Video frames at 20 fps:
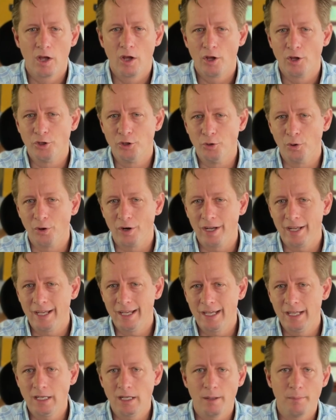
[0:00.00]
You're
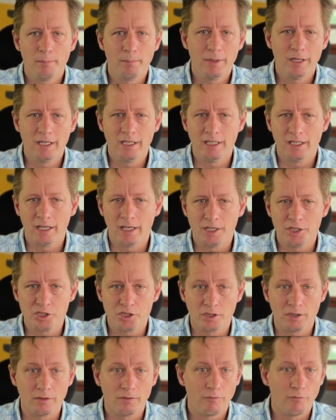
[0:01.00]
in
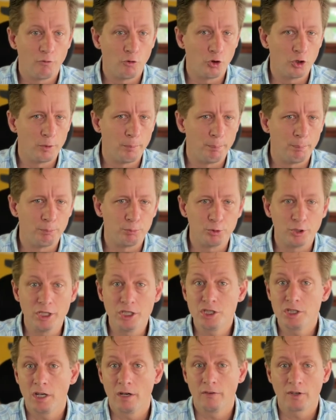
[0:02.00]
mediation for a
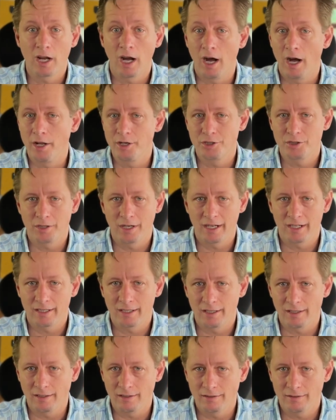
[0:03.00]
breach of contract
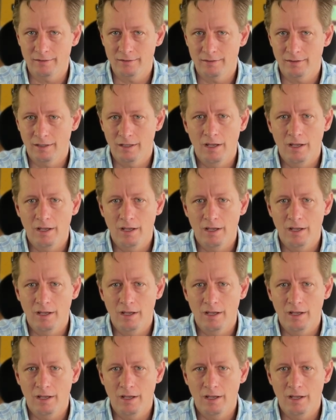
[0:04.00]
case.